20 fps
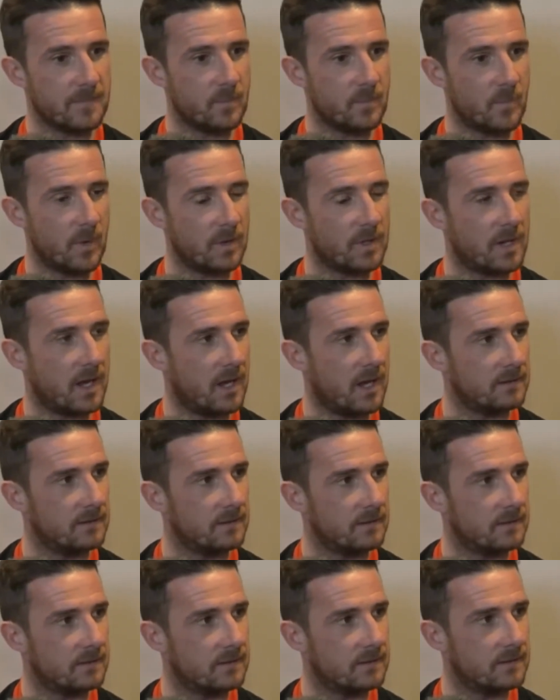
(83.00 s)
working hard.
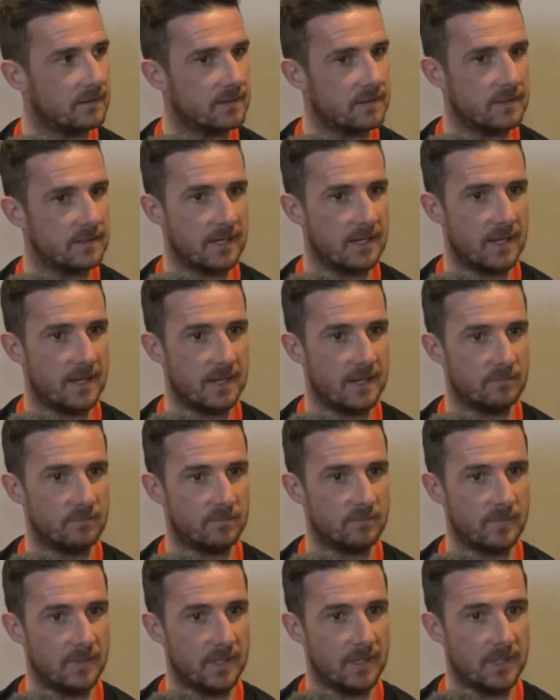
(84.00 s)

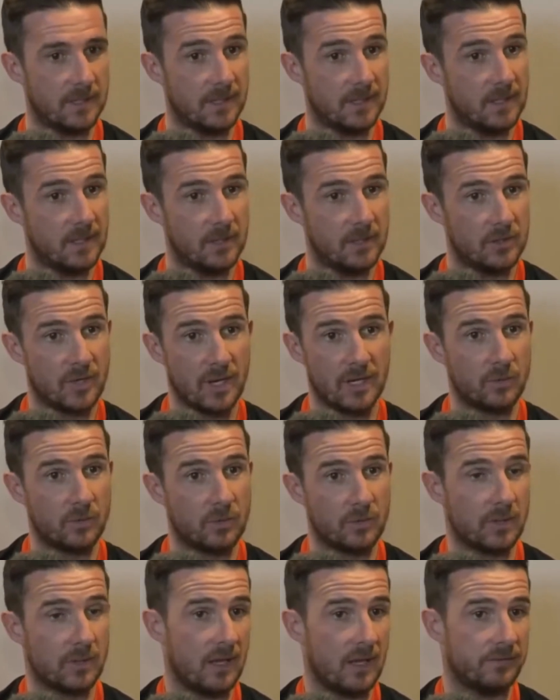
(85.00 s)
Try and
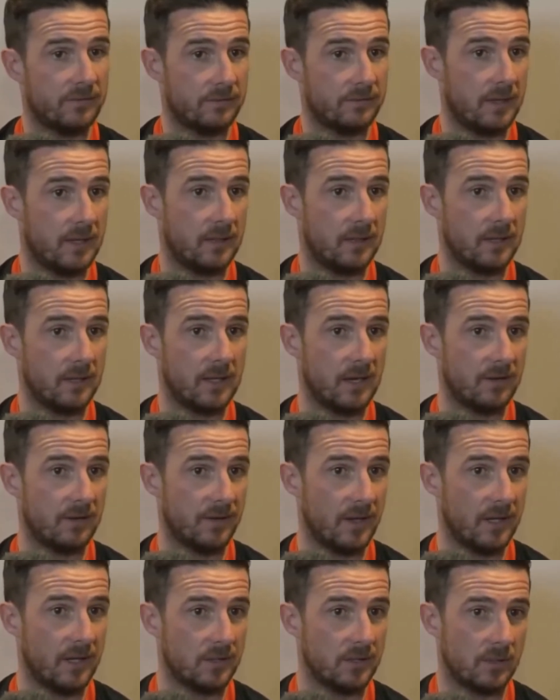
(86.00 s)
not let it
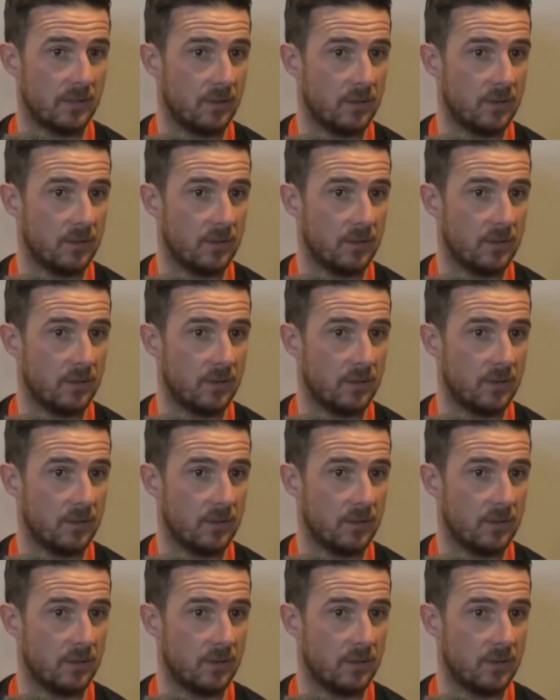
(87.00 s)
affect you.